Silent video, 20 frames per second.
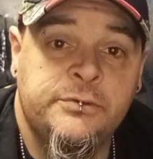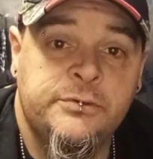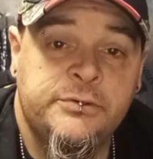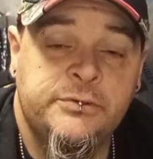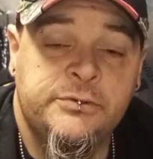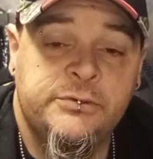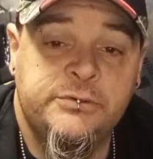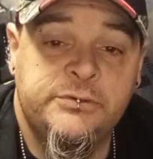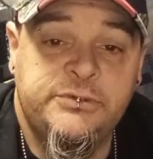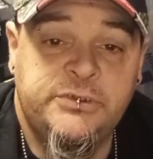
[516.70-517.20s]

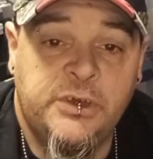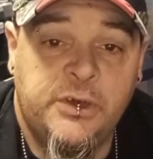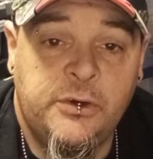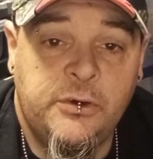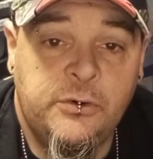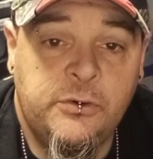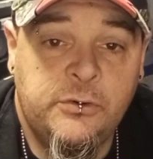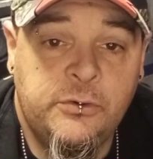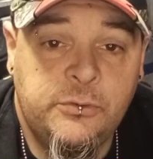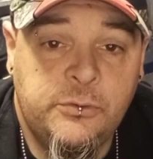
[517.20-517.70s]

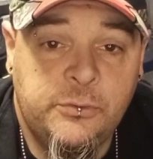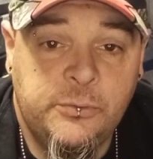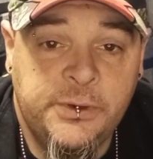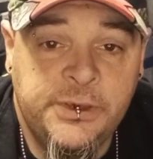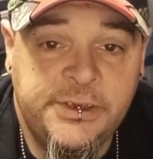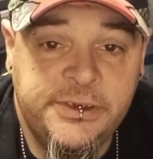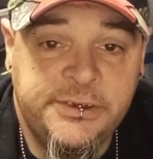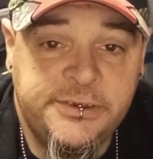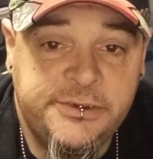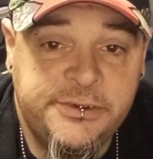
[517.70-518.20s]
So
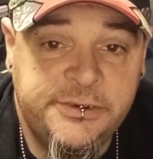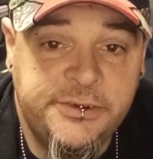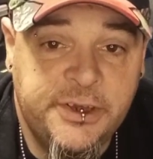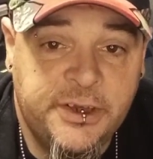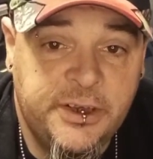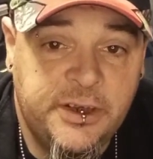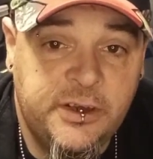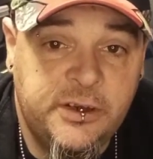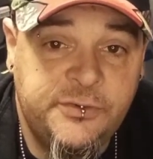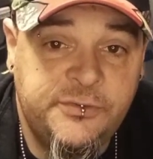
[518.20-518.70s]
with
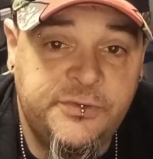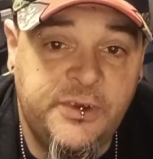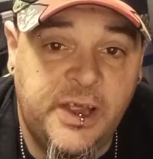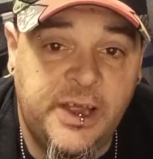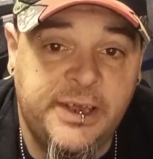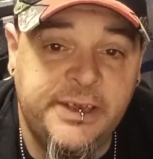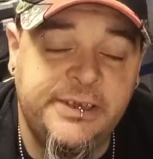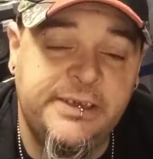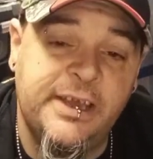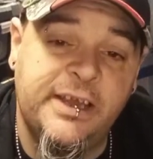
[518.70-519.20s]
the
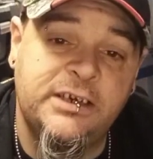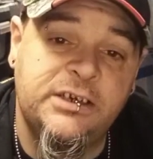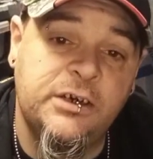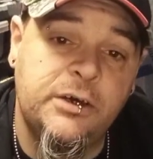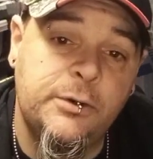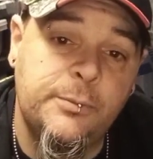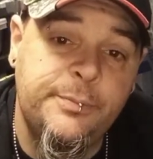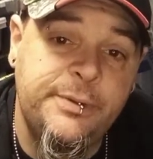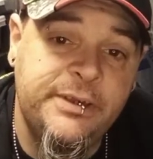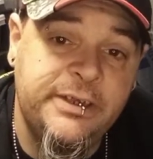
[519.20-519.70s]
flying gecko
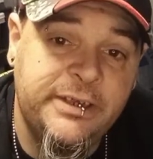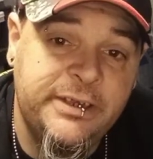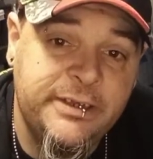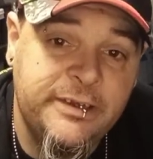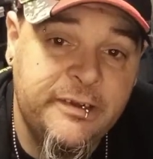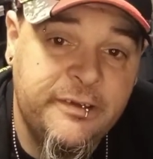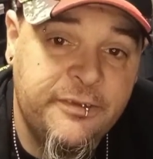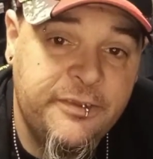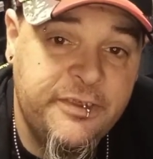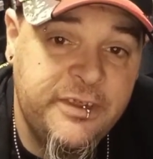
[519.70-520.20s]

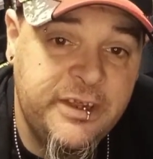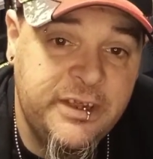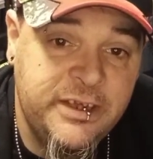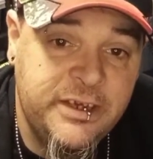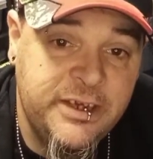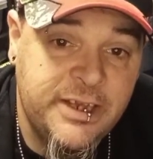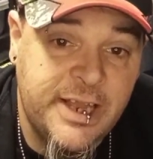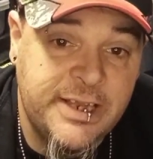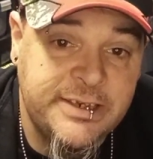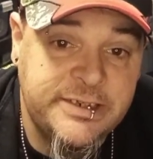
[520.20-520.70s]
being
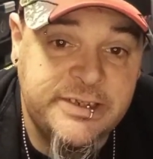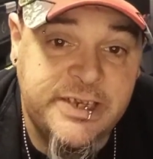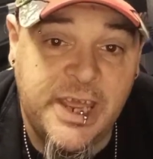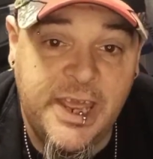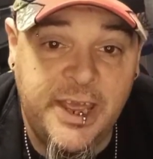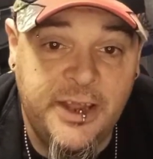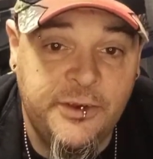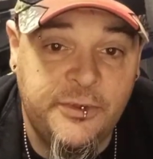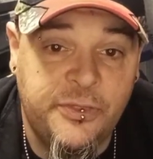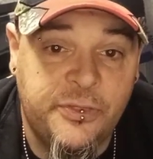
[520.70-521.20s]
the
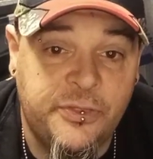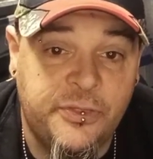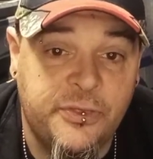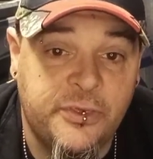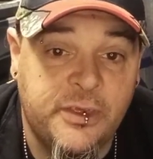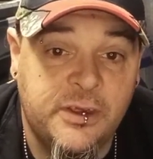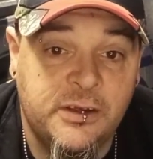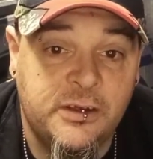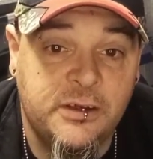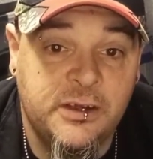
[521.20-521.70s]
10th
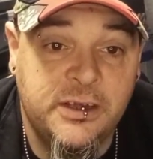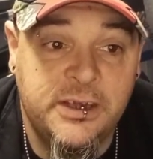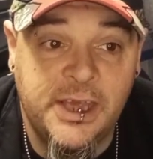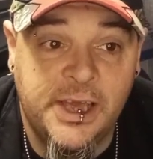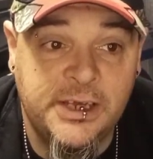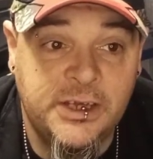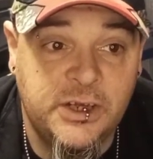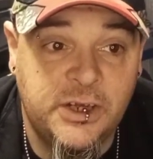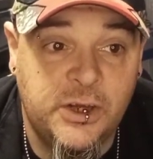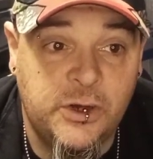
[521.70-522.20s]

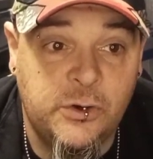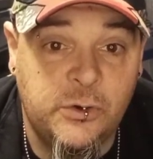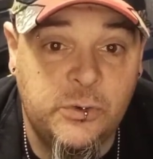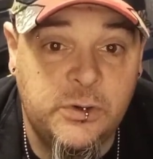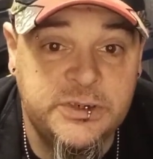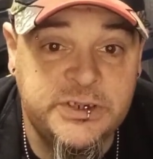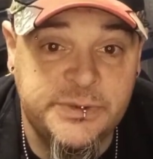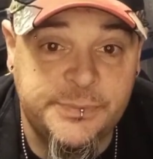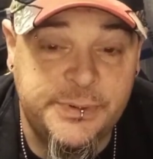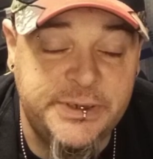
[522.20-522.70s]
gecko
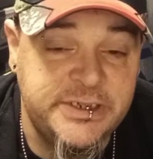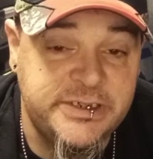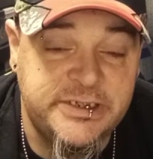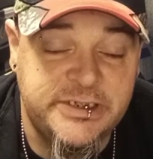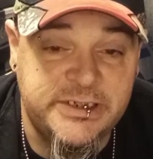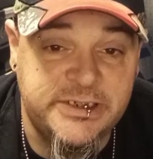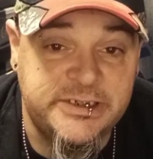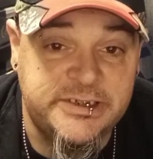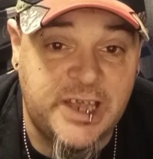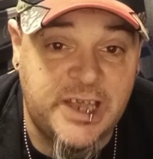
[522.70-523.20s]

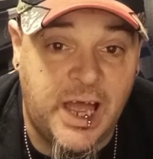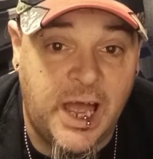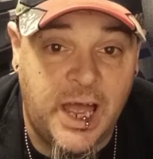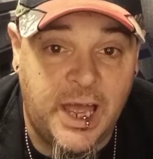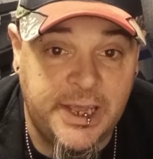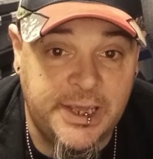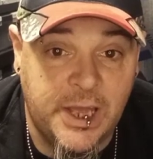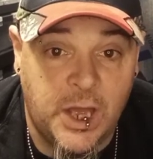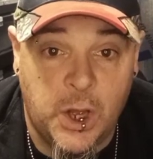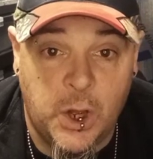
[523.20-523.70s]
species
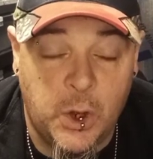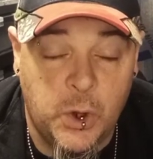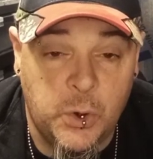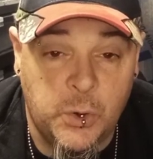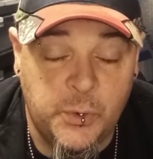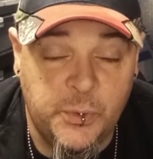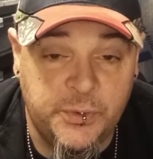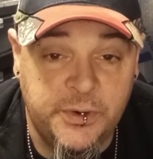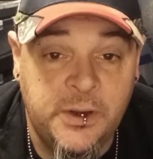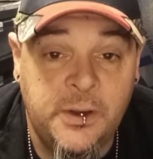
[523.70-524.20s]
I own,